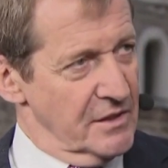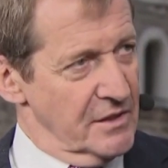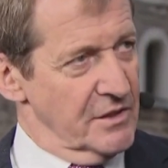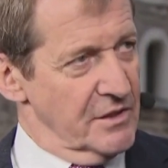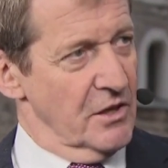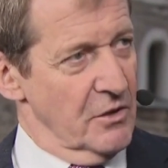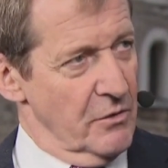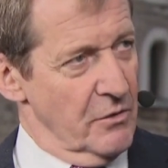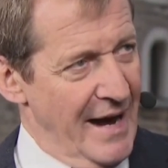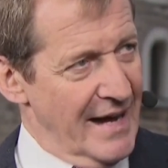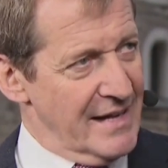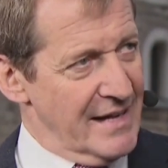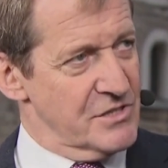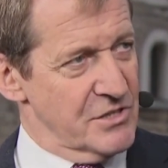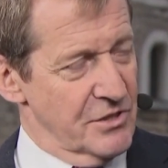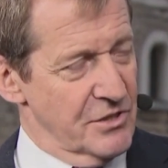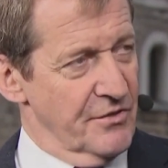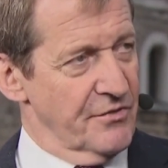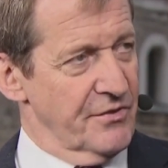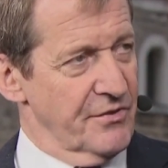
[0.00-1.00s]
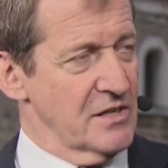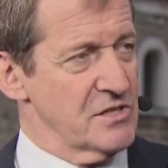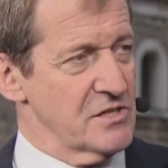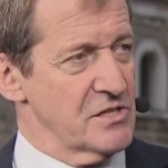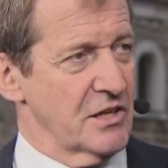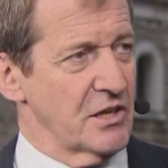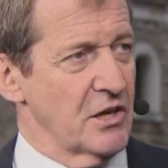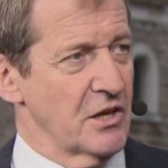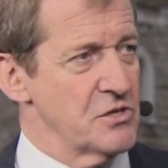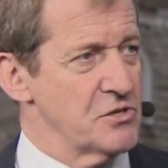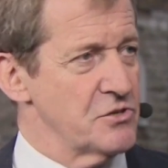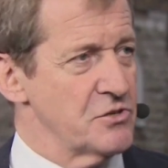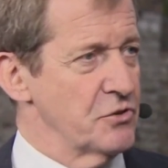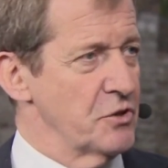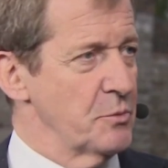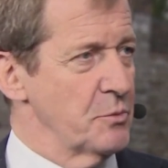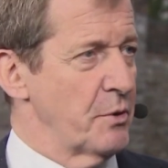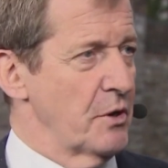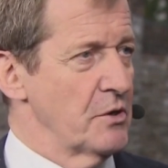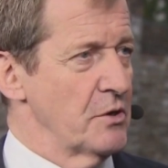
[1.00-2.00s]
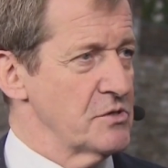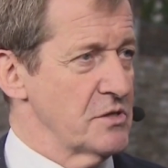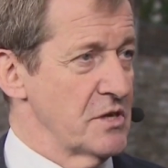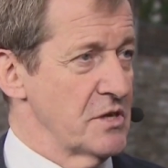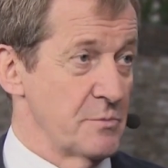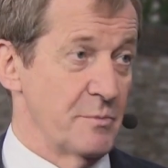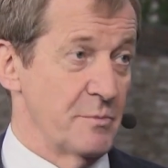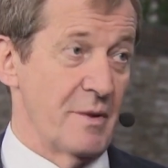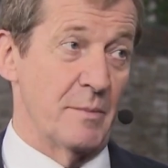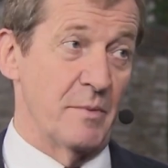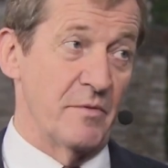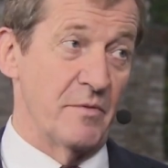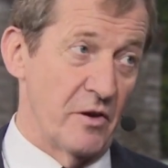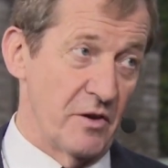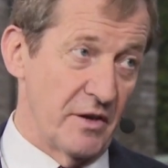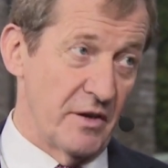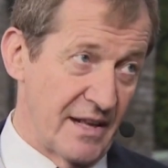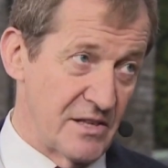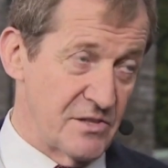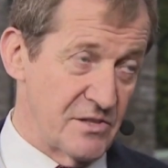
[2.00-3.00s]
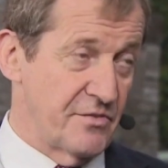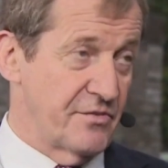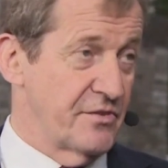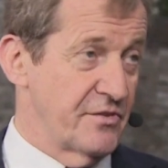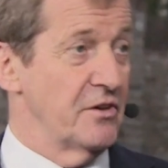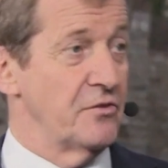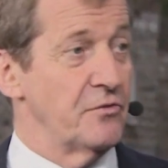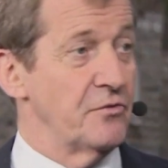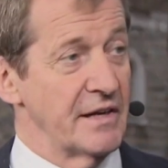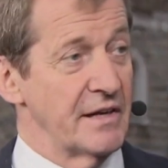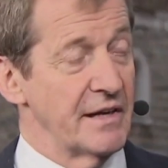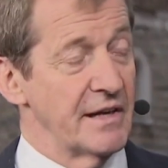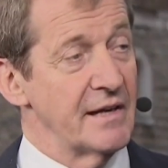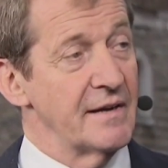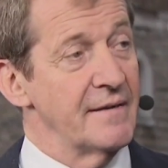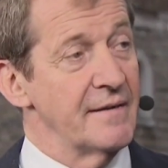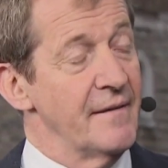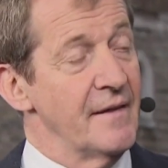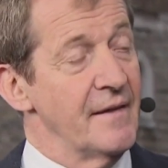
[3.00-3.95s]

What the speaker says: add to the thing as it goes through the process and maybe vote against the third reading,